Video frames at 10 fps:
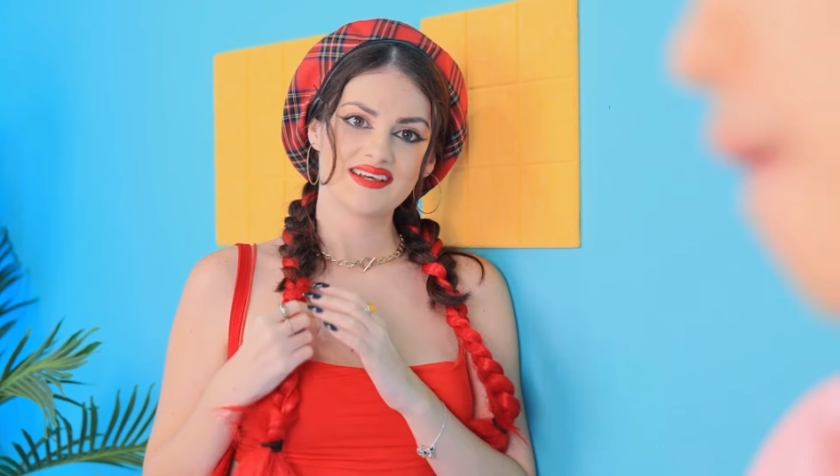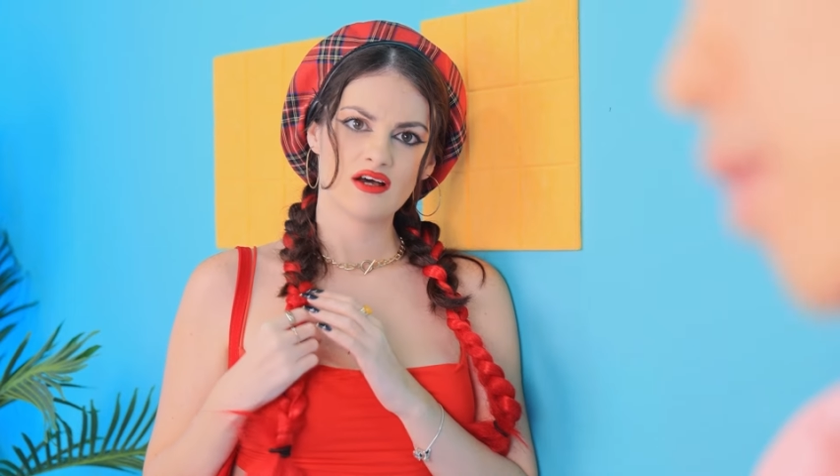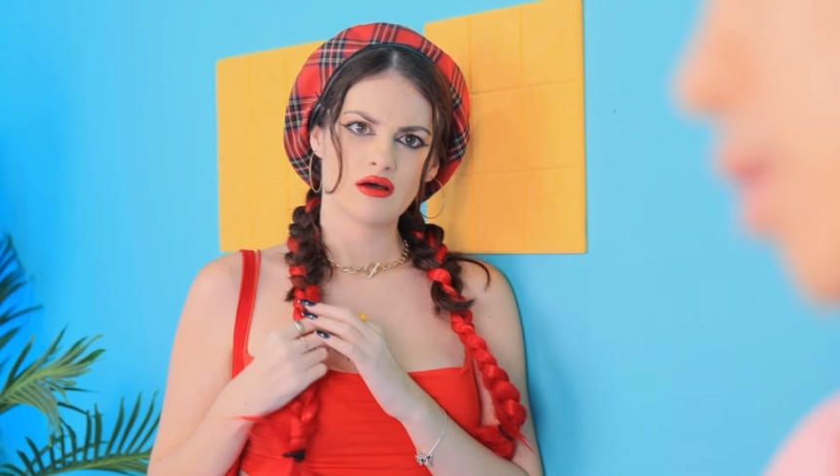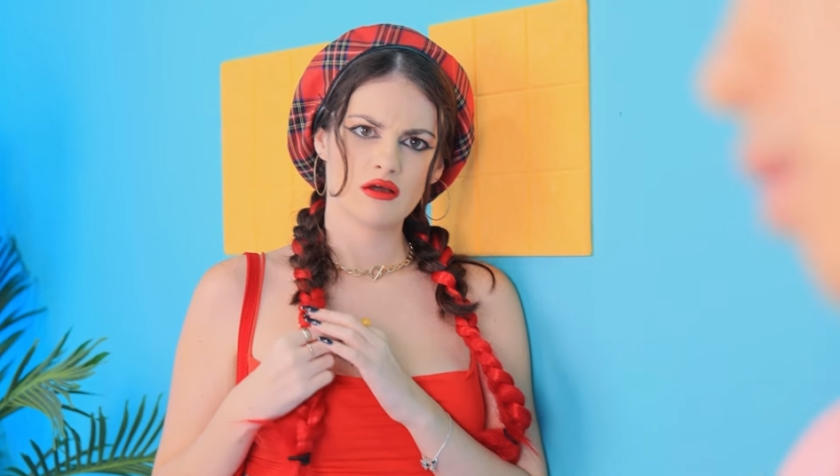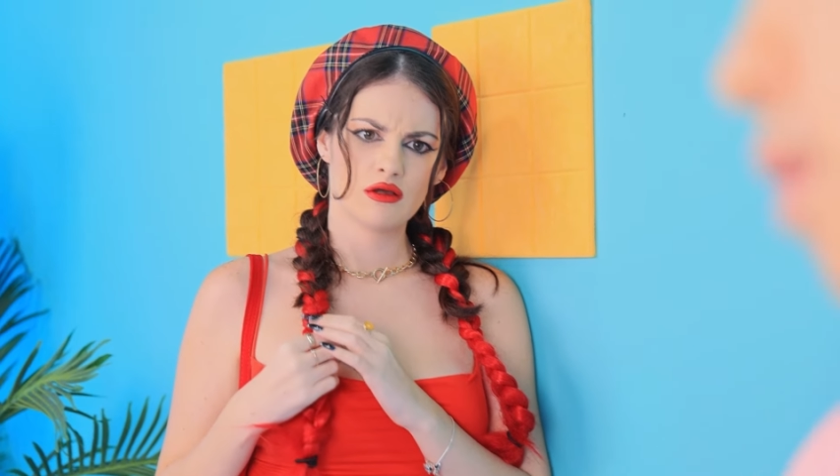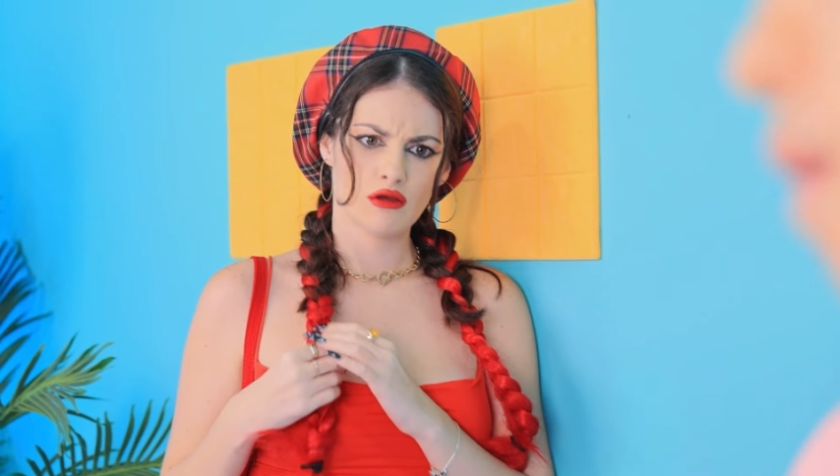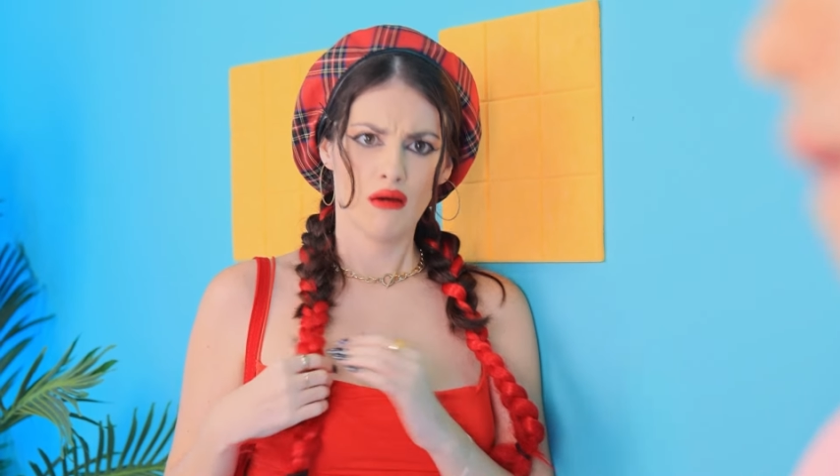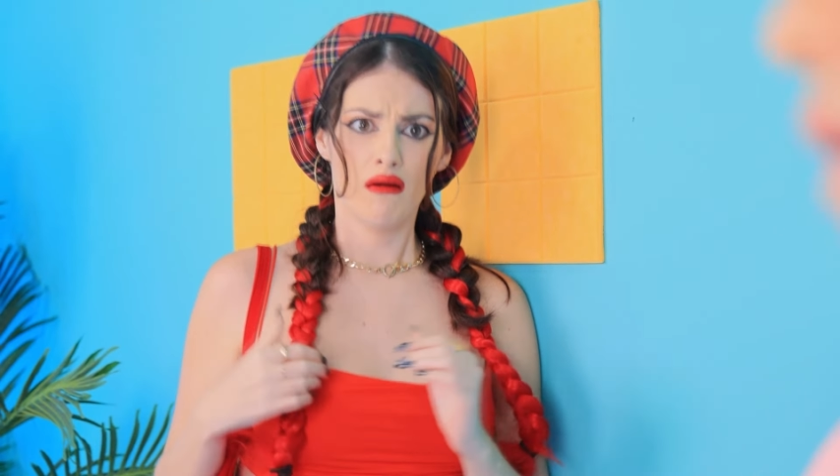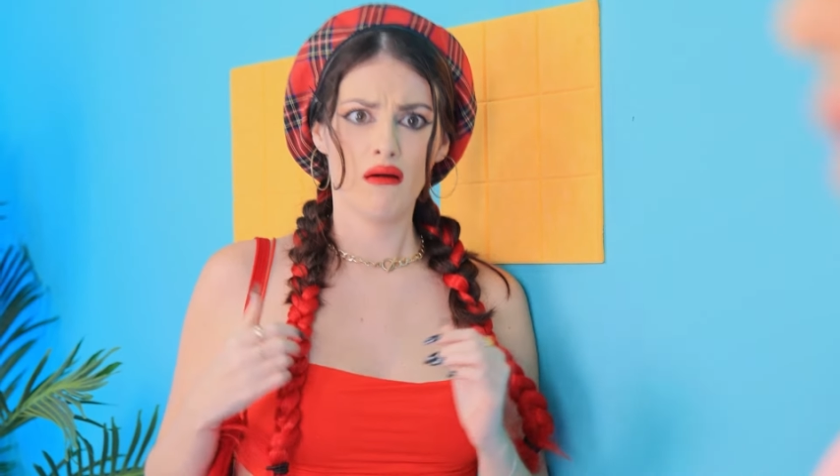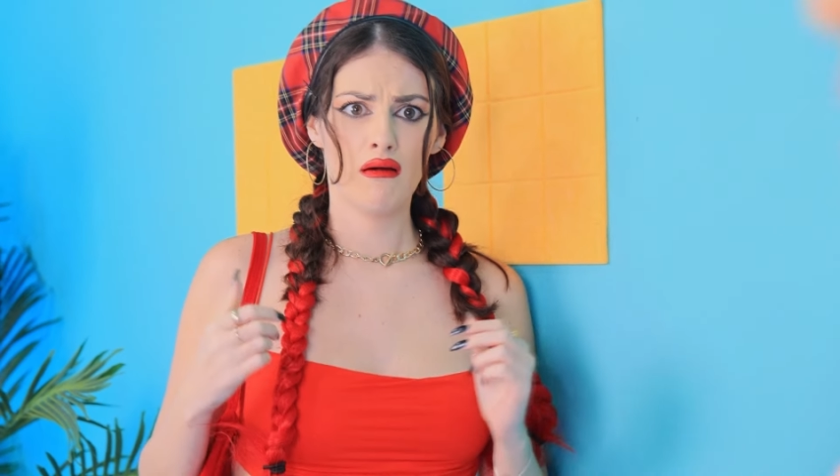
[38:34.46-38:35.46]
He didn't even
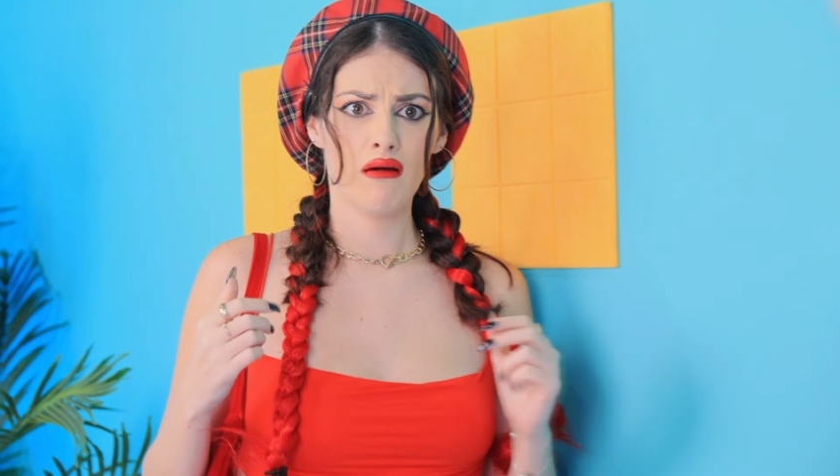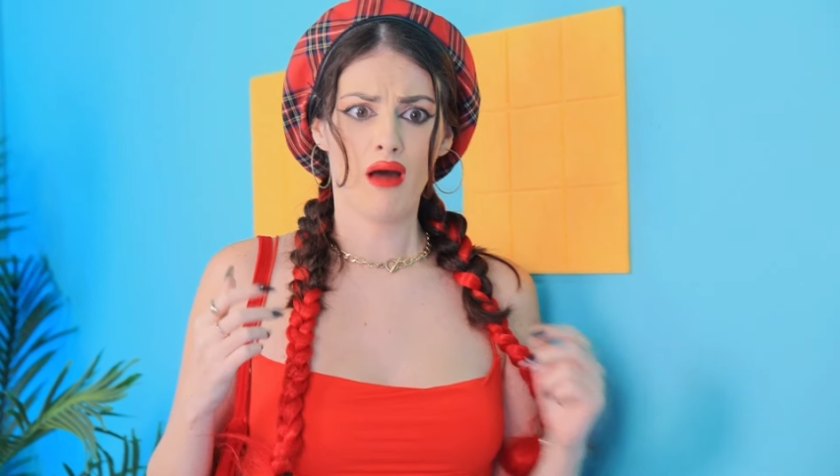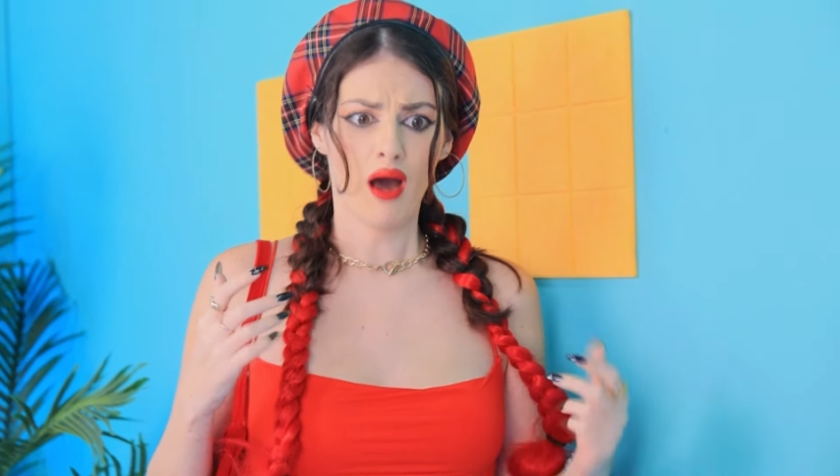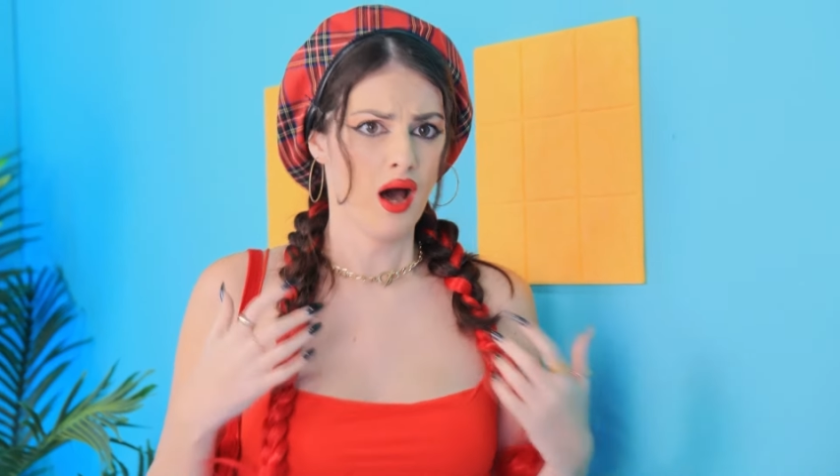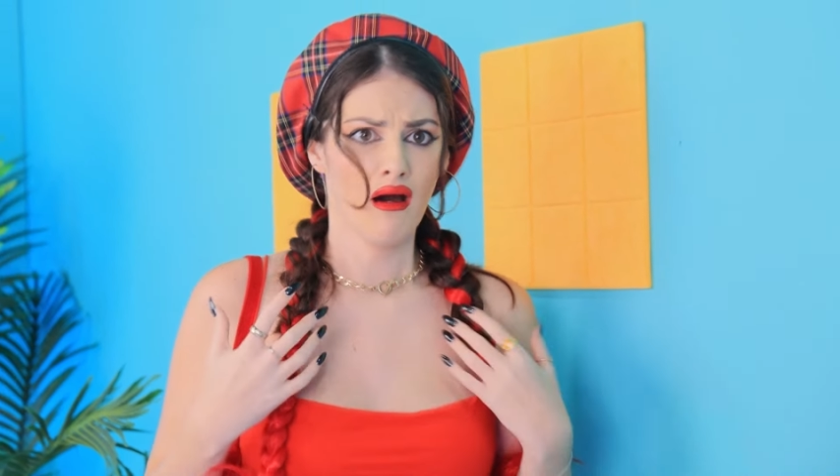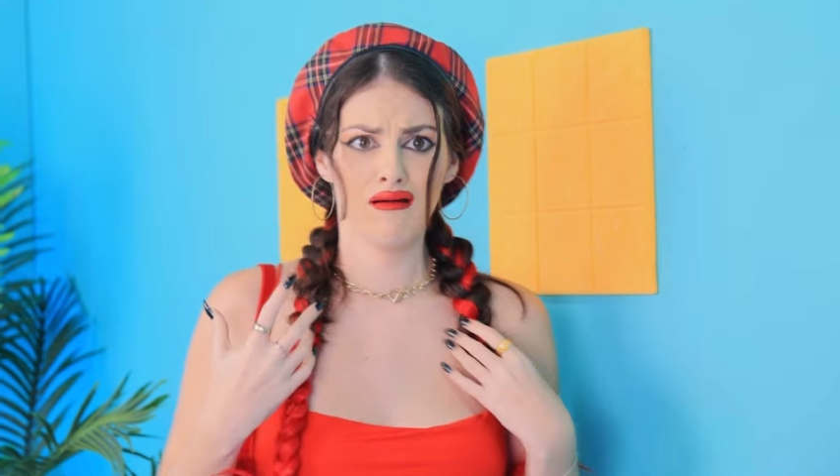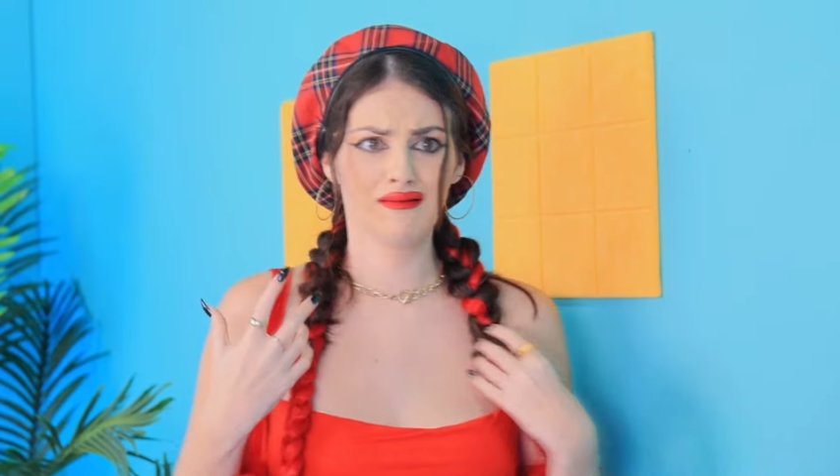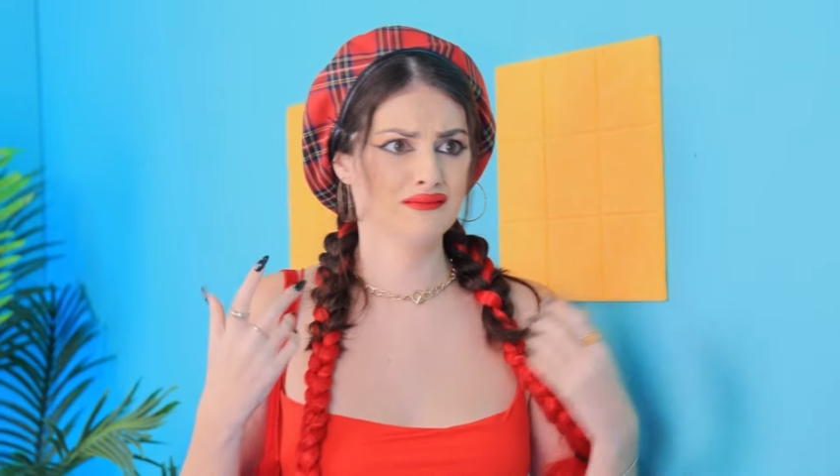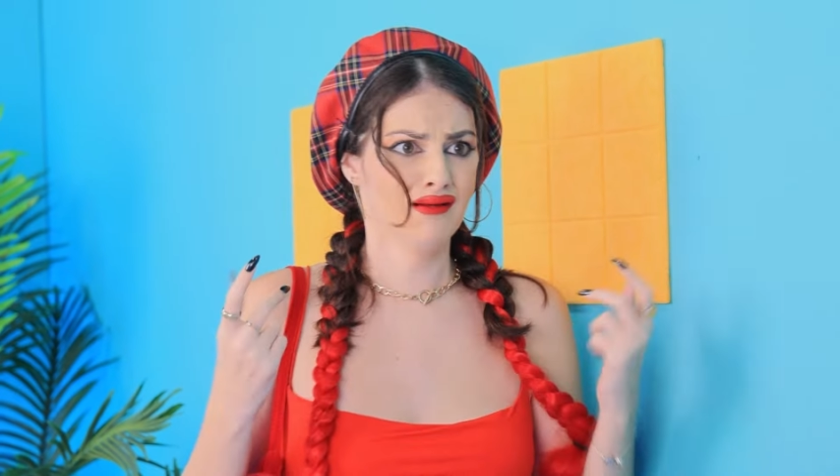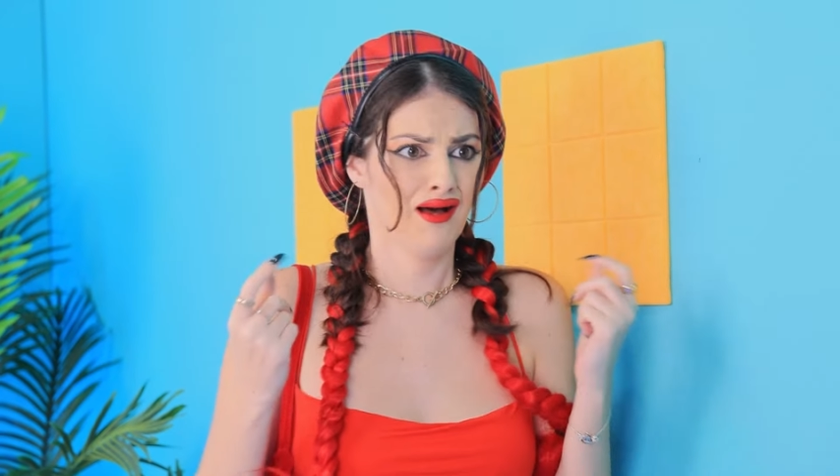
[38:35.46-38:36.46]
look at me.
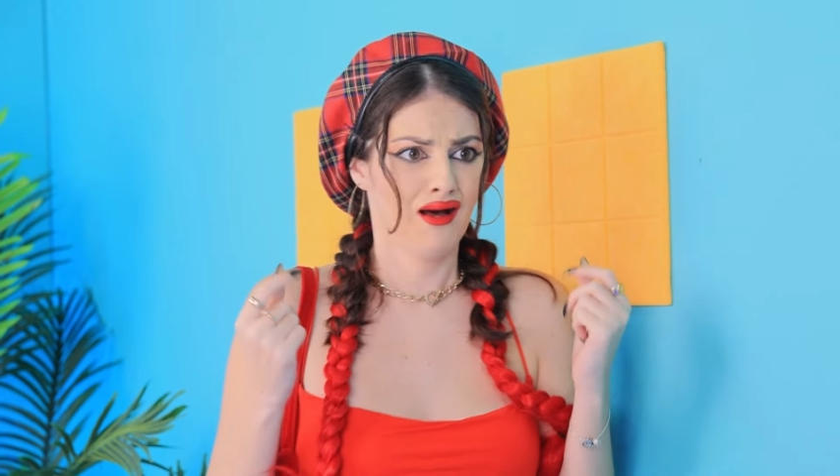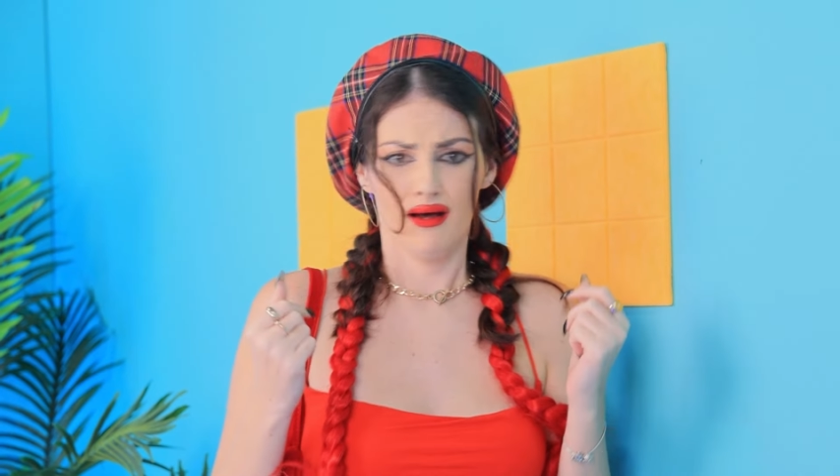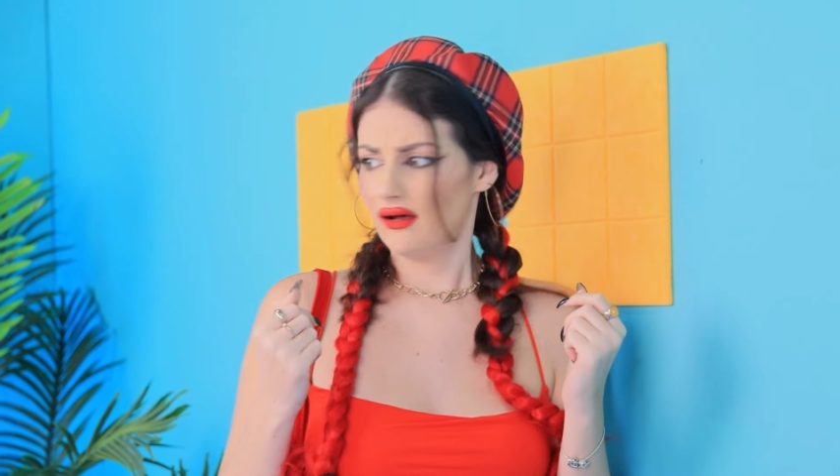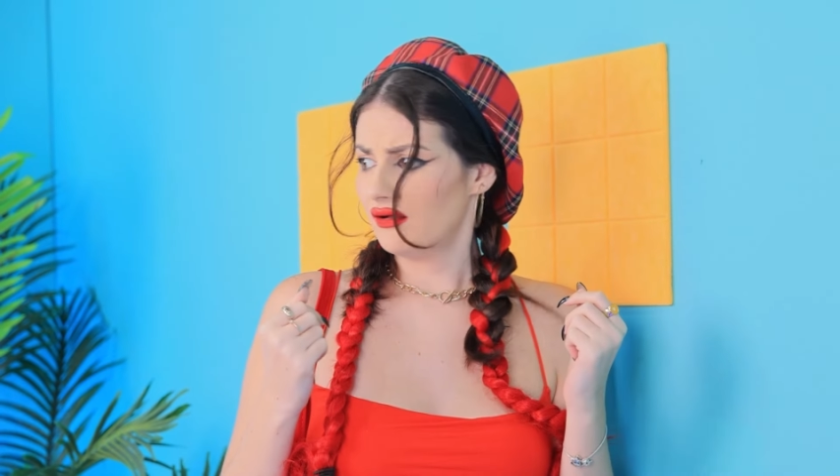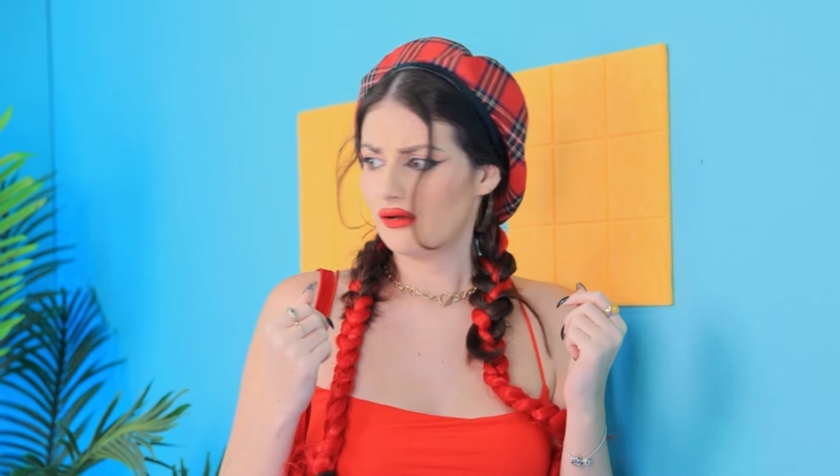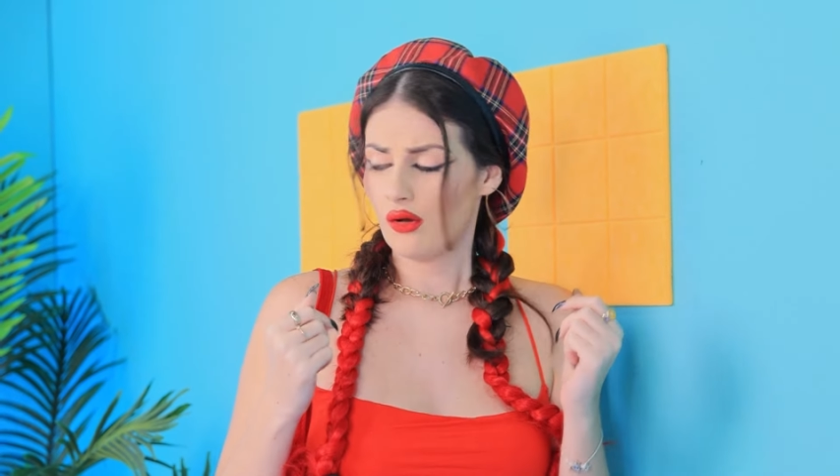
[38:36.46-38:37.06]
I need to get his